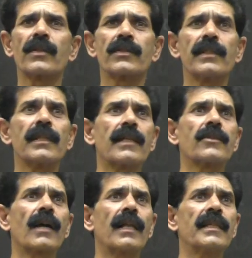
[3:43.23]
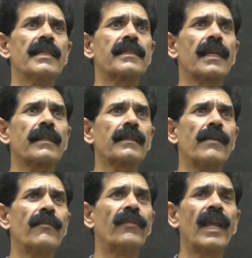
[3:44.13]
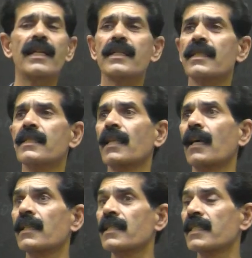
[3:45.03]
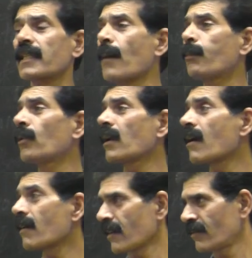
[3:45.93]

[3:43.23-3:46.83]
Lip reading: so it is also called the circumflex scapular artery.